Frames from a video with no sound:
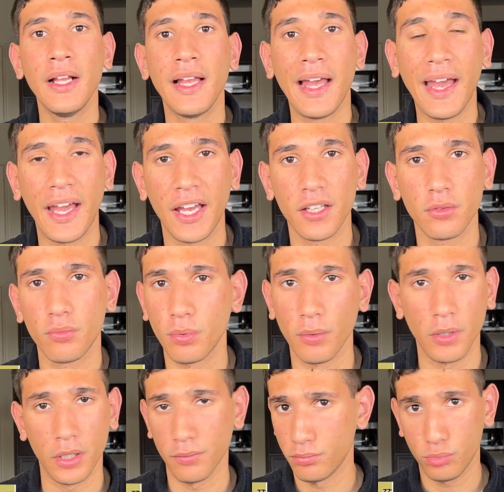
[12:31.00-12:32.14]
at
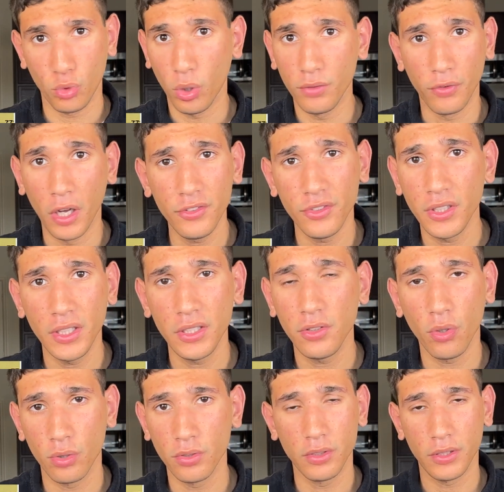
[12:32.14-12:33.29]
uh, 1200
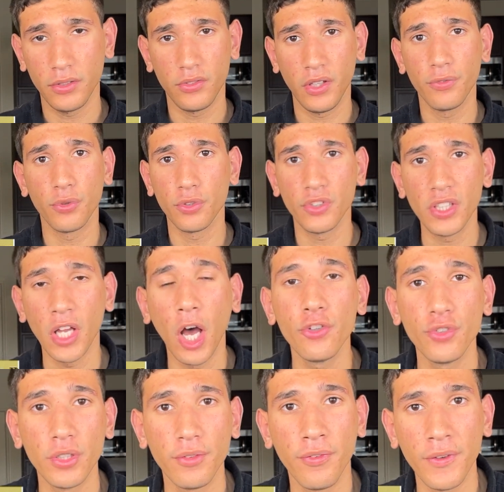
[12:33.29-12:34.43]
or let's say
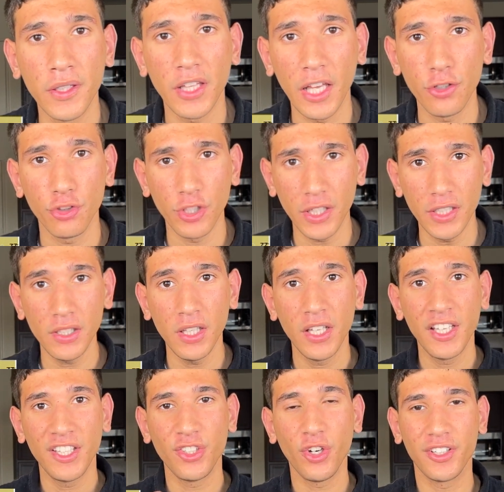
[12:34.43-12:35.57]
1400 feet AGL
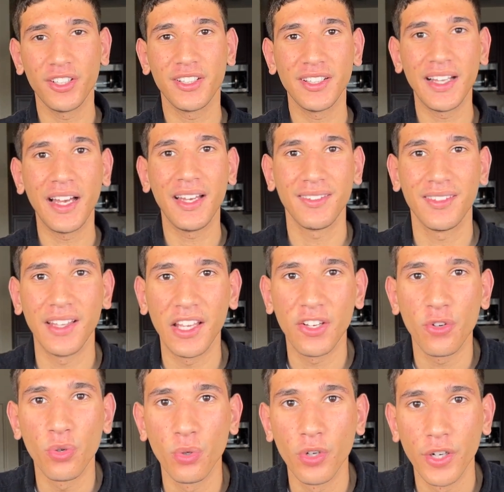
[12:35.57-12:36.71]
you're in class
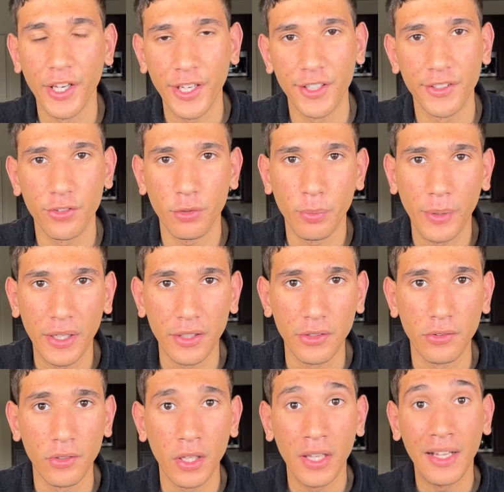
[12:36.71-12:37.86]
echo
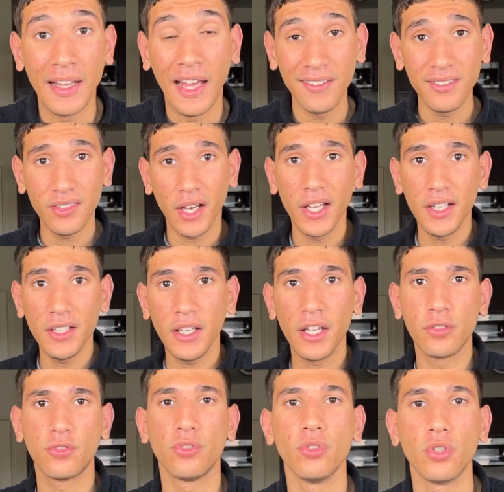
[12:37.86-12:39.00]
airspace inside it
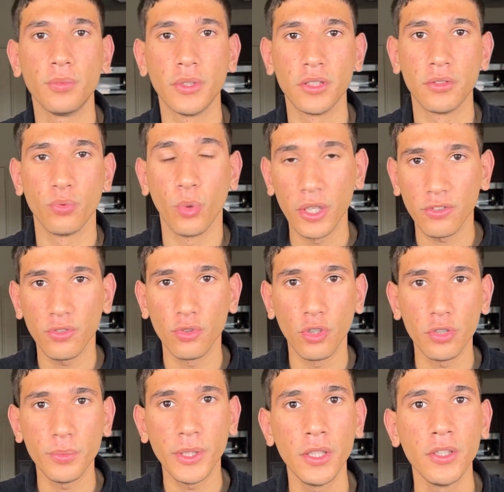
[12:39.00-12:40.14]
it's normal what's
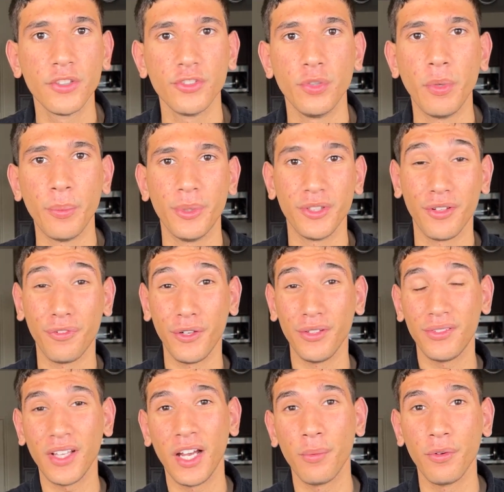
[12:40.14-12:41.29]
normal remember the
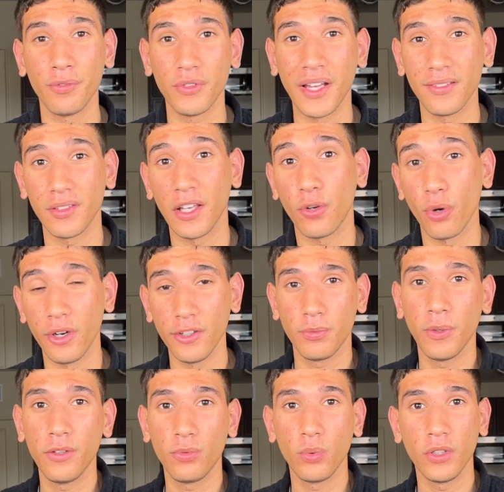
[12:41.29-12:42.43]
first type of class echo
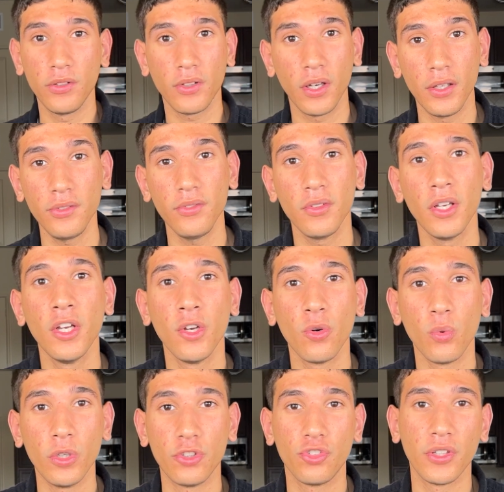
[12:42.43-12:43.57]
airspace we discussed
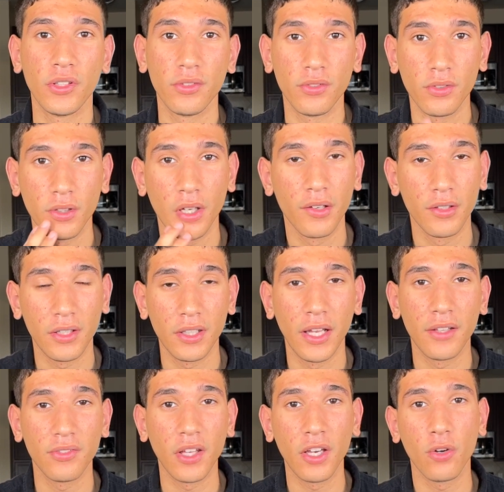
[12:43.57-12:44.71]
which is
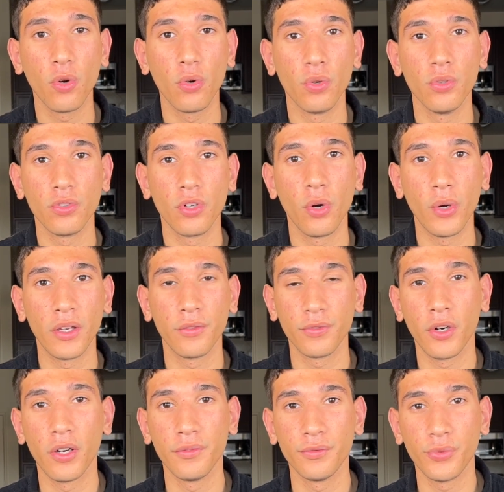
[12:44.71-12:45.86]
class Echo going
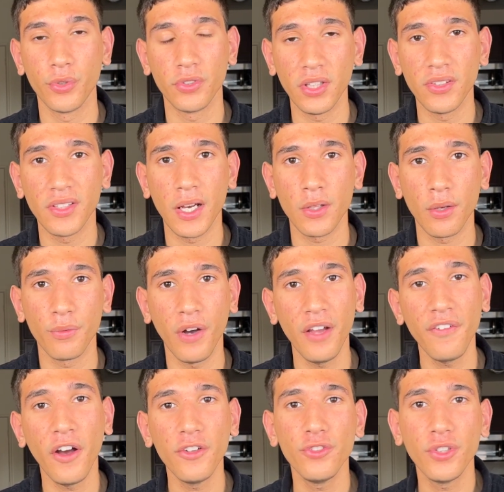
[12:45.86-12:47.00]
from
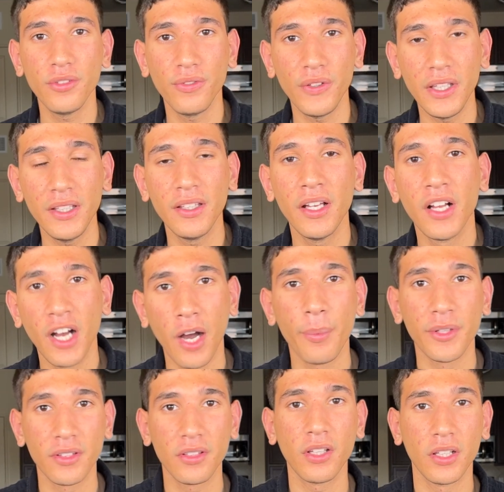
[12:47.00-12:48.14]
14,500 feet up
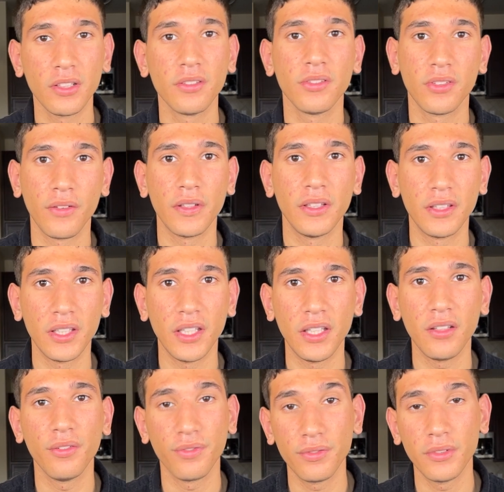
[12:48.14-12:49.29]
until
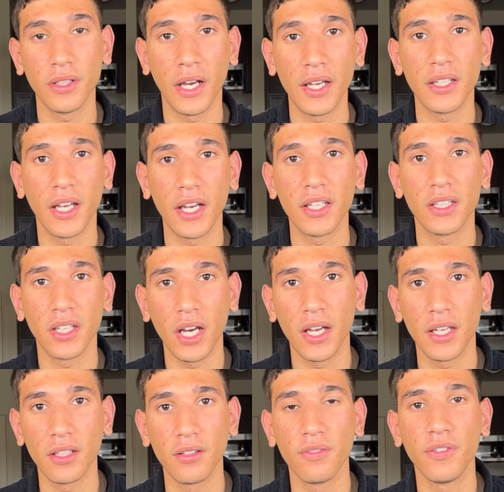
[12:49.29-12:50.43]

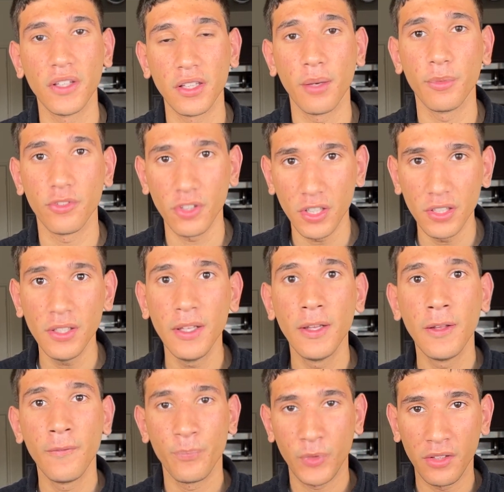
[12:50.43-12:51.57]
17,999 feet MSL.
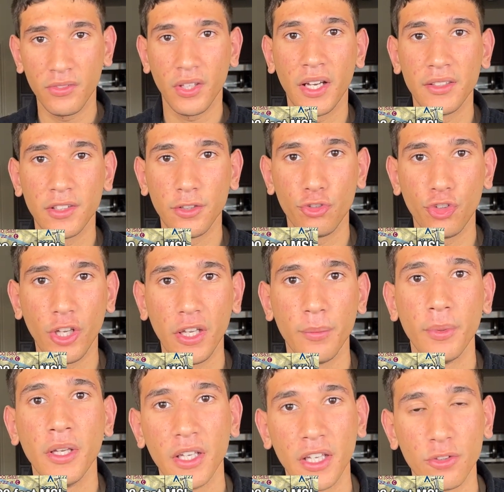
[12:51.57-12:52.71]
Inside this shape,
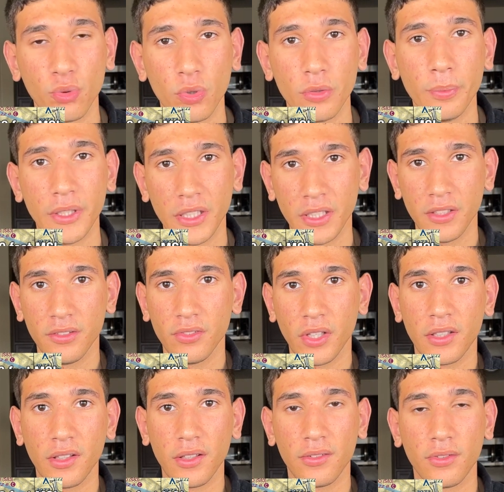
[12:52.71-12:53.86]
it will be like
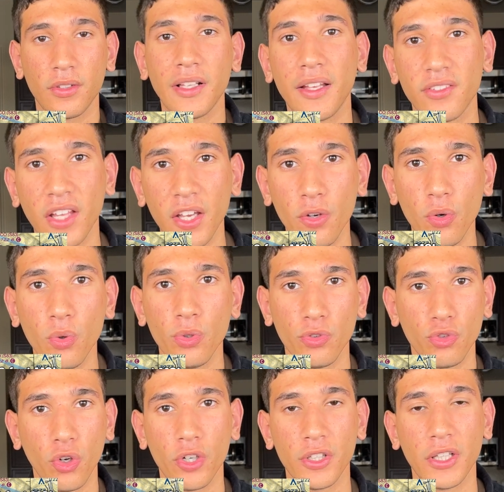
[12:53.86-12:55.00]
this class Echo
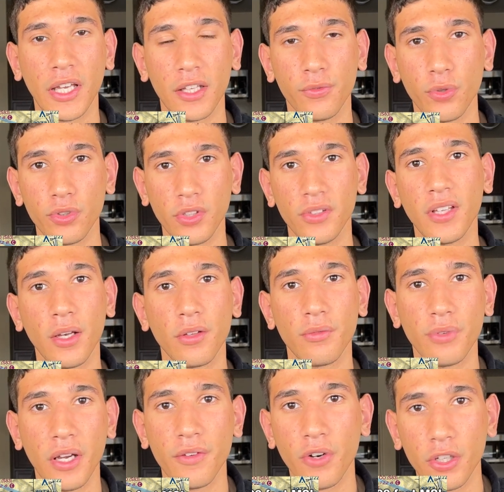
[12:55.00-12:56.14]
starting at
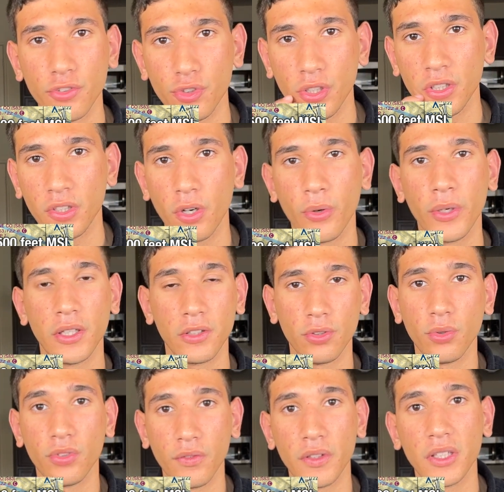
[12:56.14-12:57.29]
14,500 going
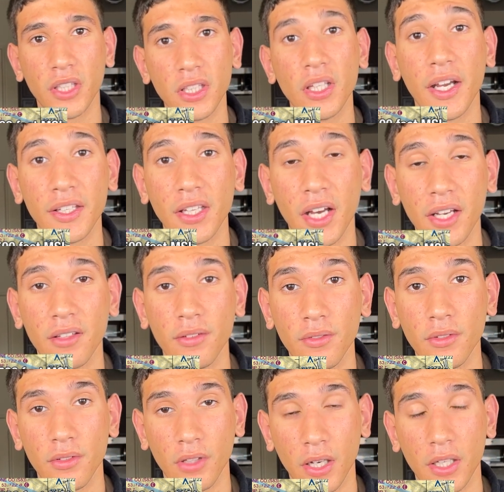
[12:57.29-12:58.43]
to
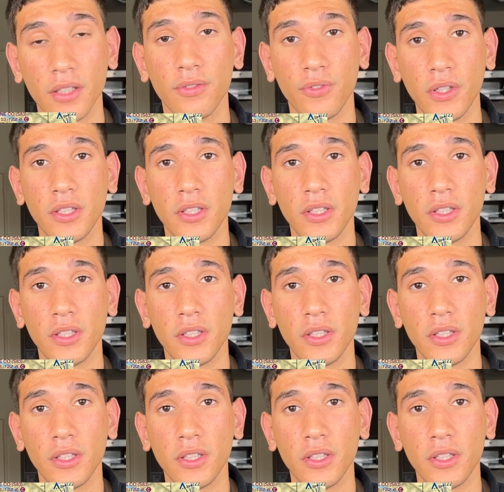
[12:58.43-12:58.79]
17,999 feet